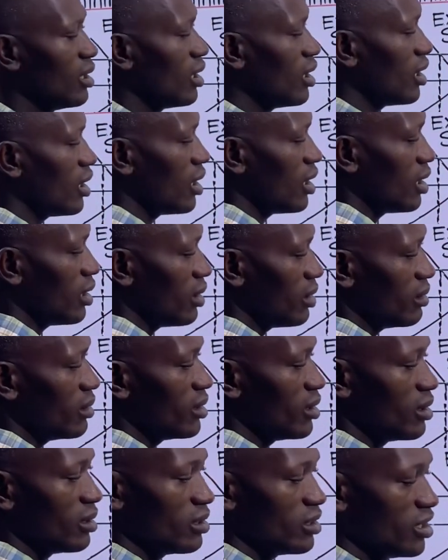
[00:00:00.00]
uh,
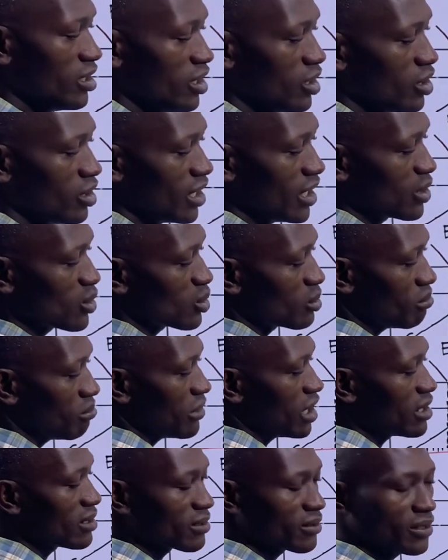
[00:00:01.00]
in order to
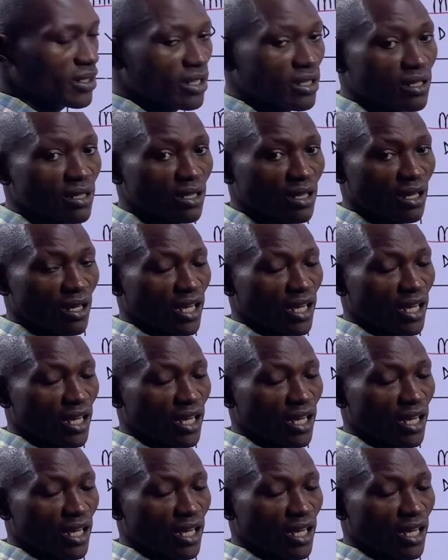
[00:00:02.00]
meet the